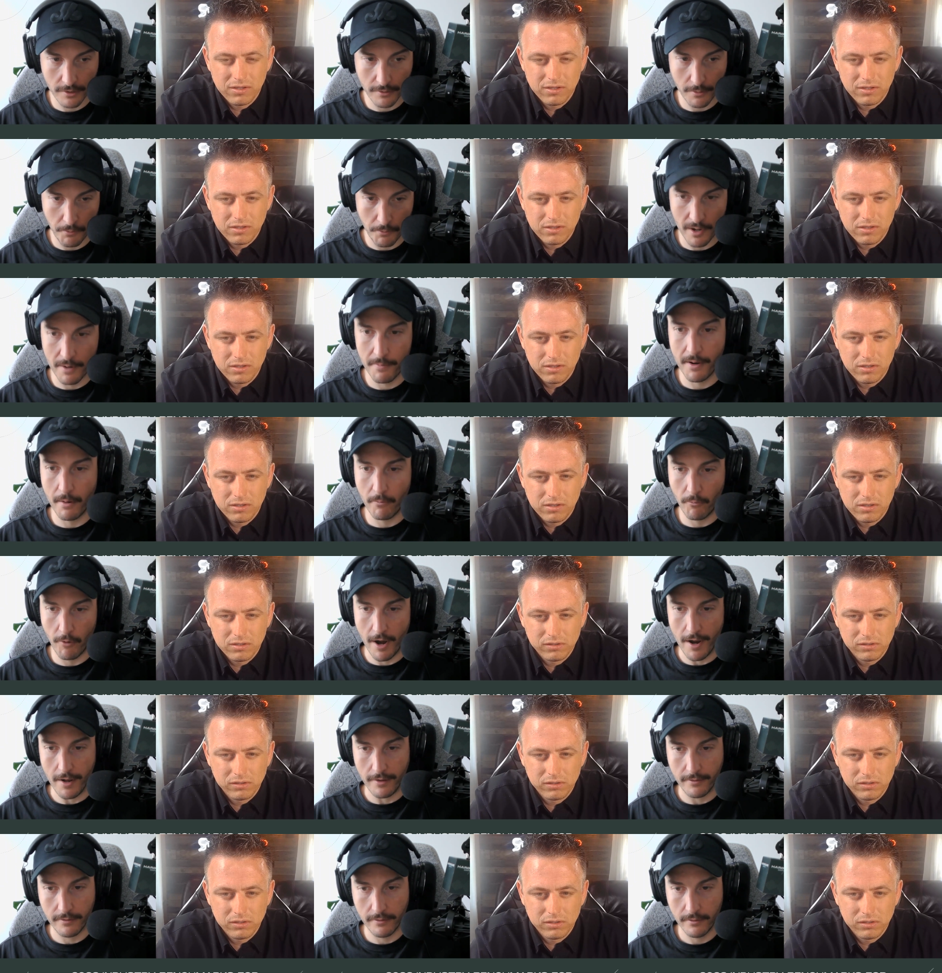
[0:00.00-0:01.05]
Speaker 1: the premium
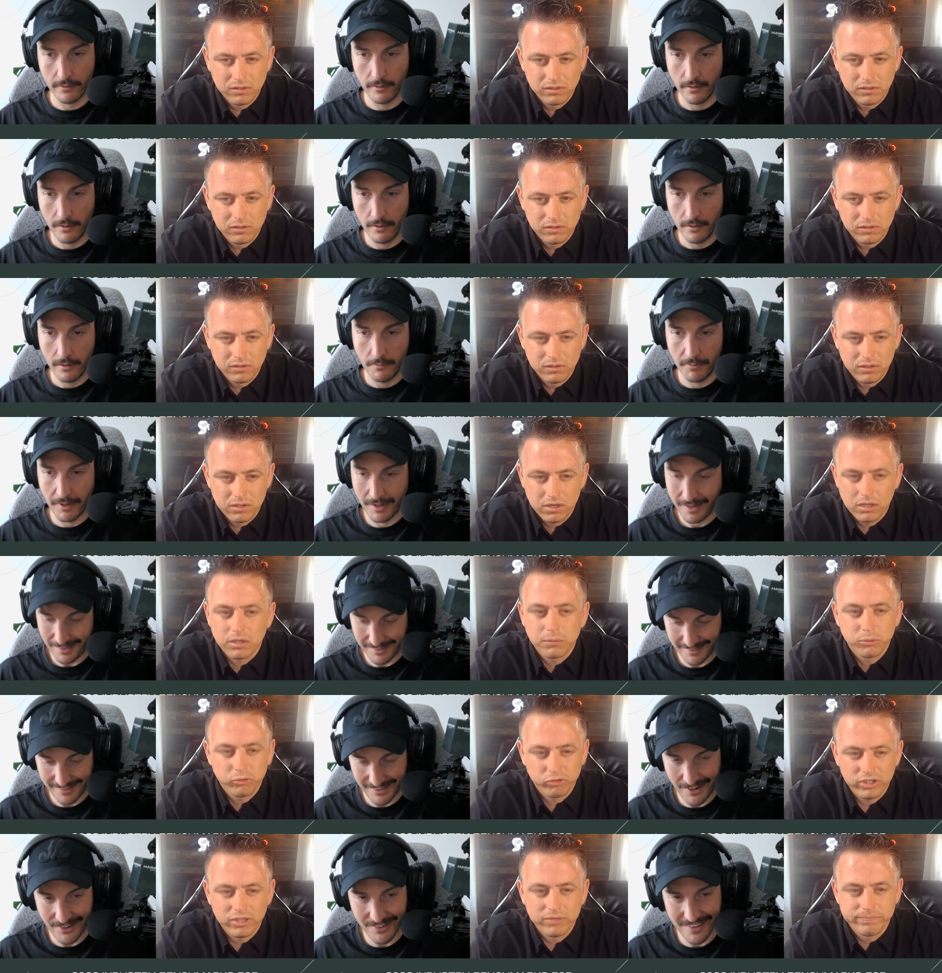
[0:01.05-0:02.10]
rates 100%.
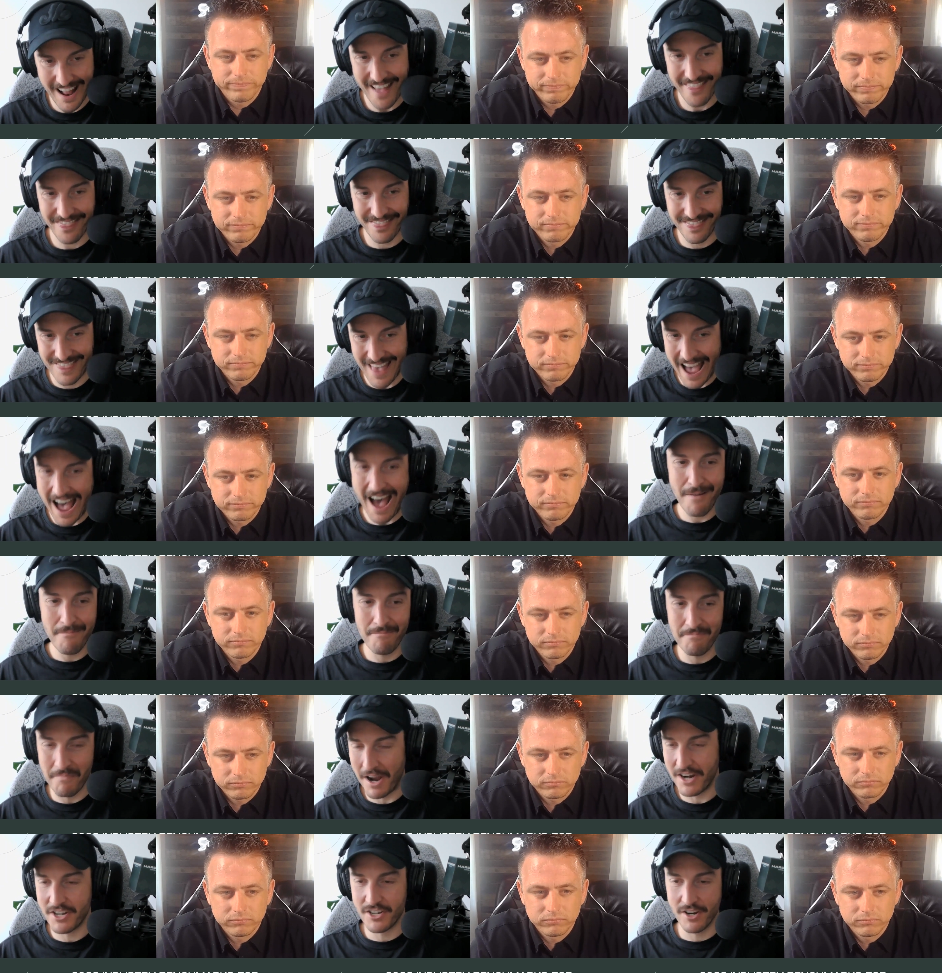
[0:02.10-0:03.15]
because there's not that
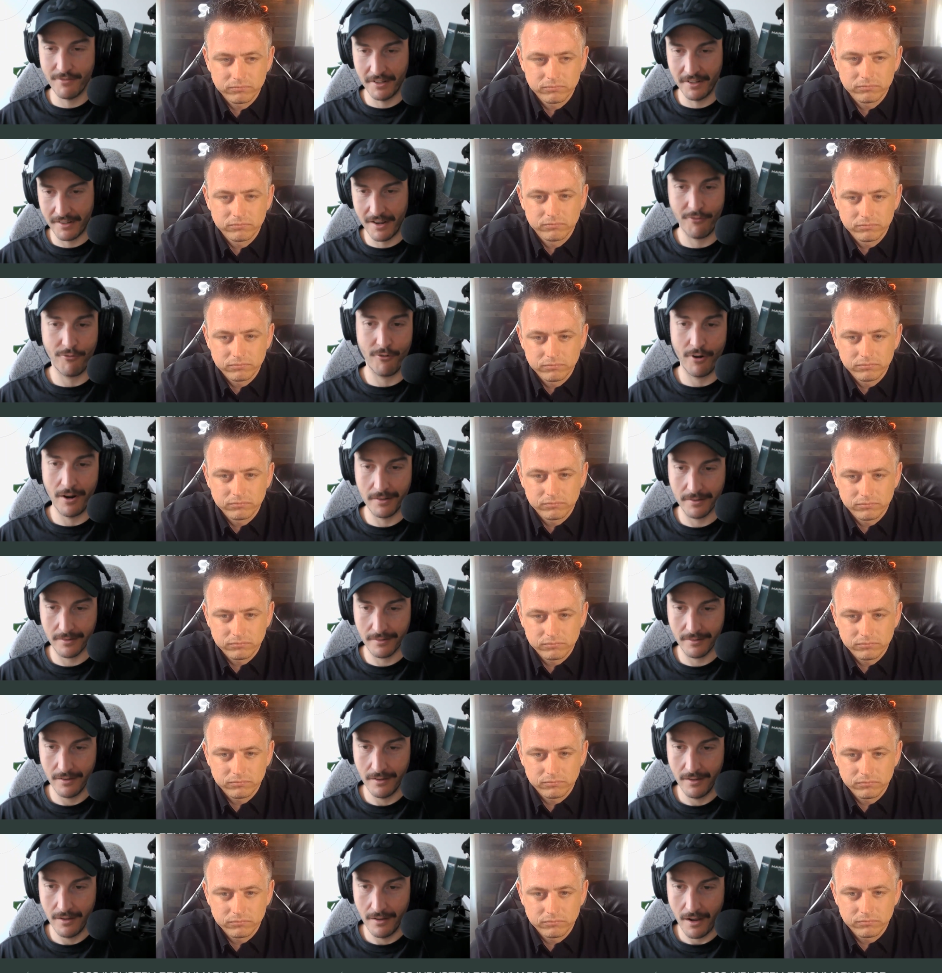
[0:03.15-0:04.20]
much of a difference
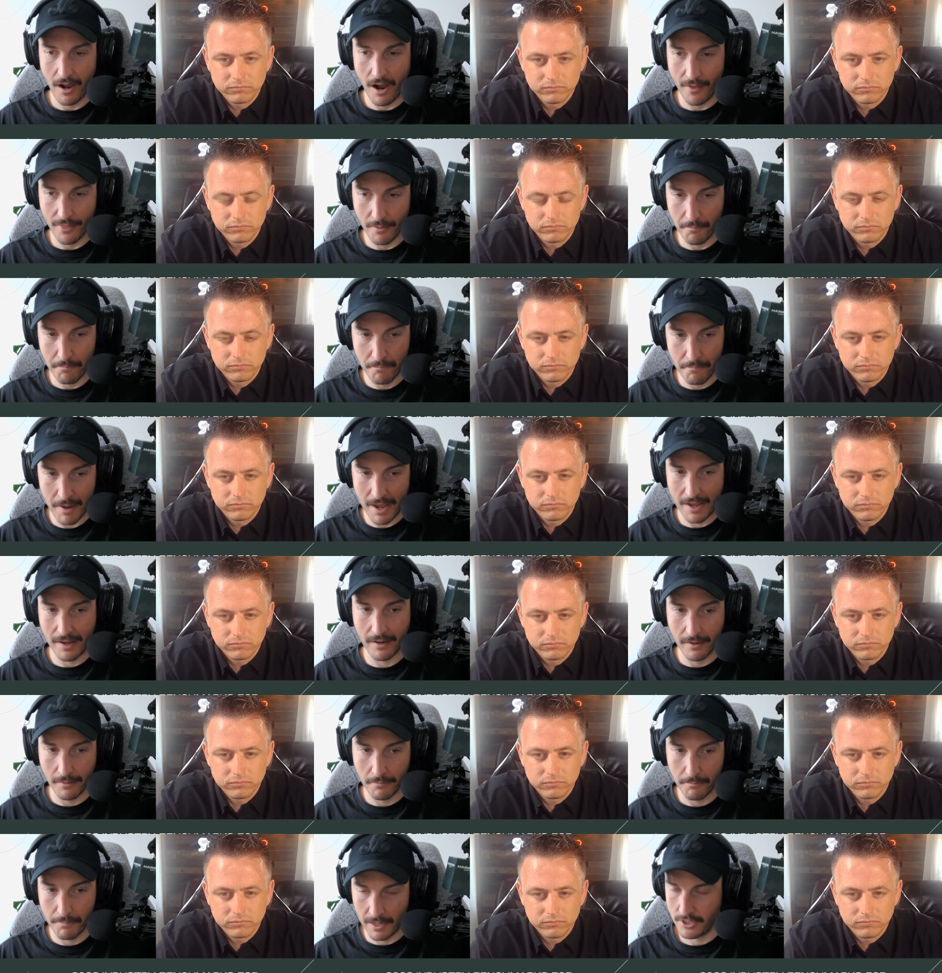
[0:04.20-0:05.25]
on the big
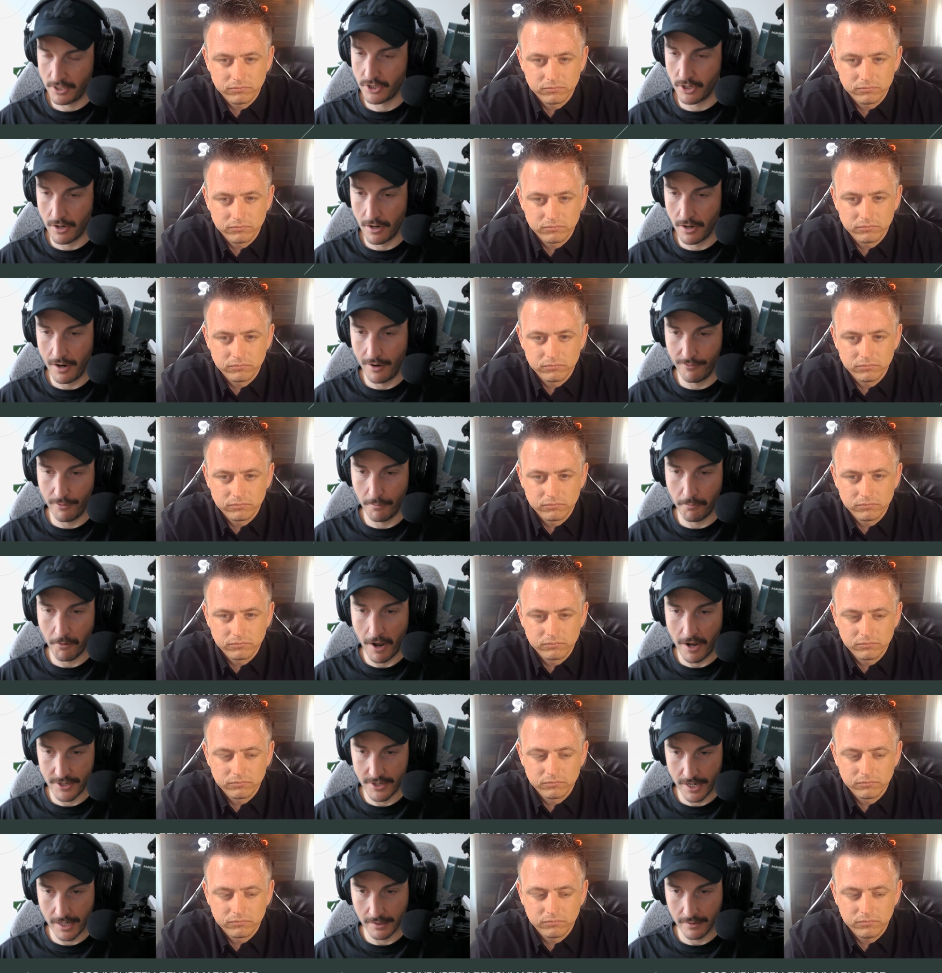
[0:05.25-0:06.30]
picture of the
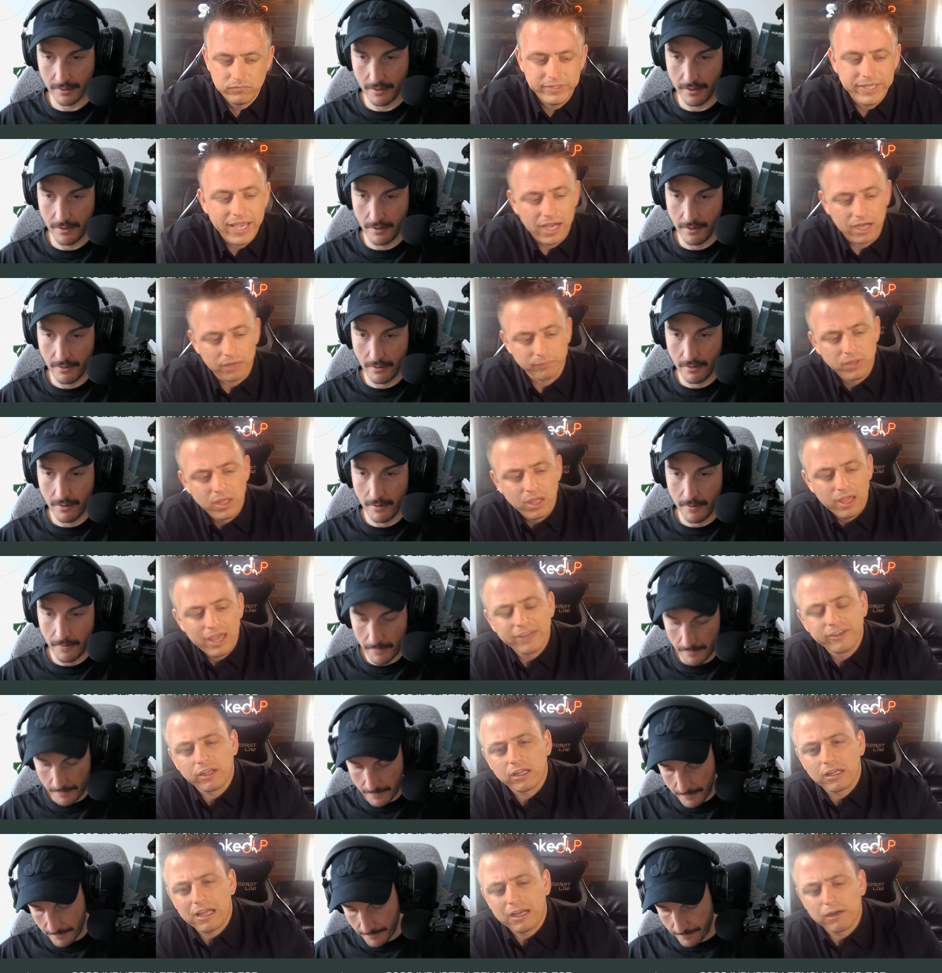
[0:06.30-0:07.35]
Speaker 2: project. Yeah. And to
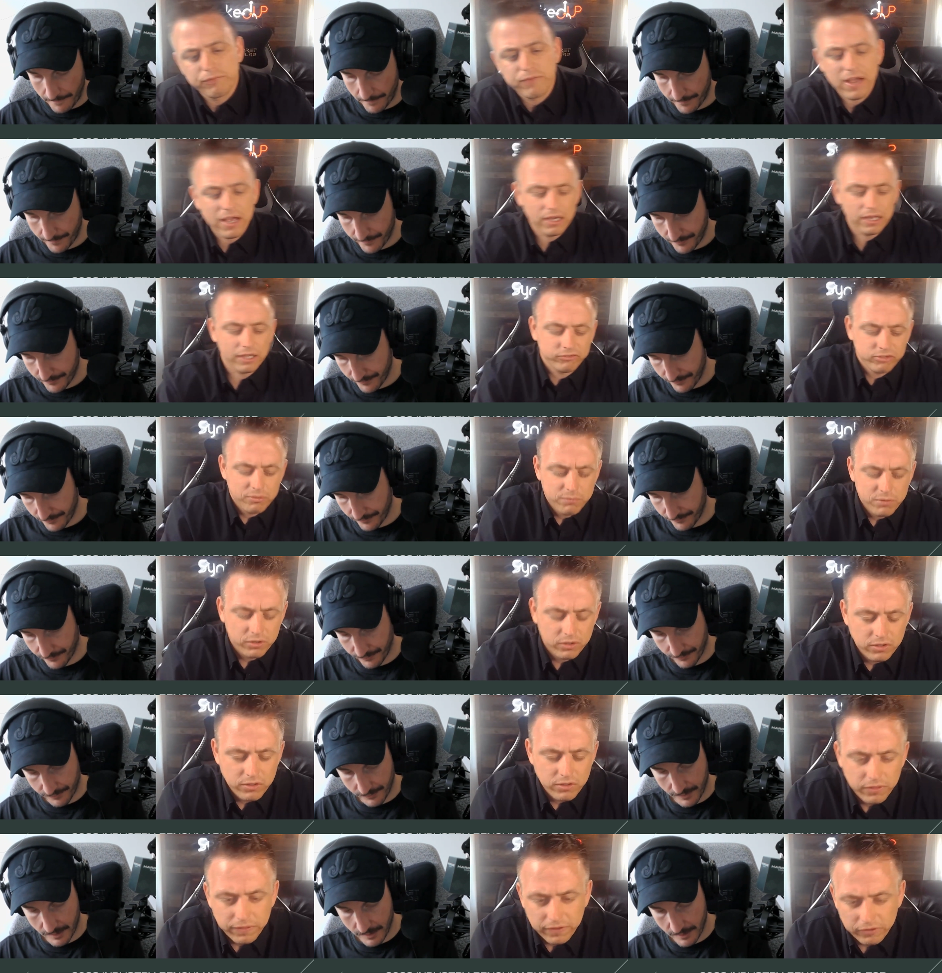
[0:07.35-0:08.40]
clarify, like some of the, the
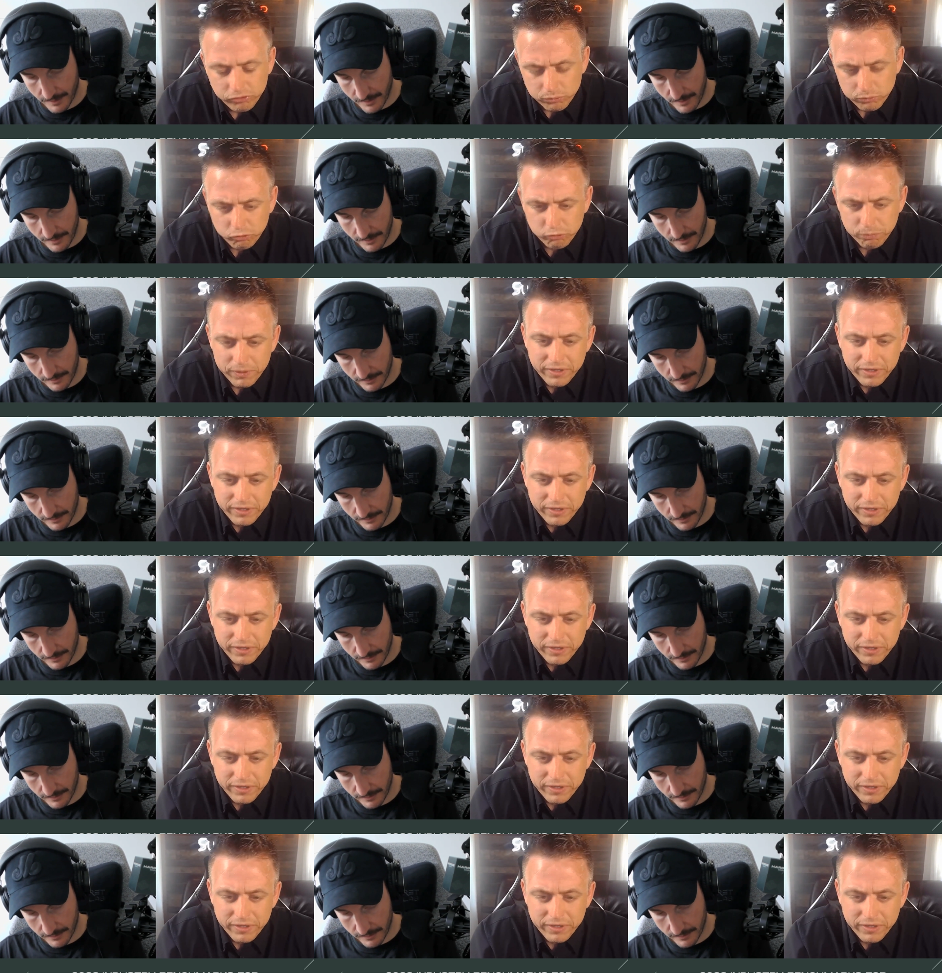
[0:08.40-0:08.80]
things you were spitting out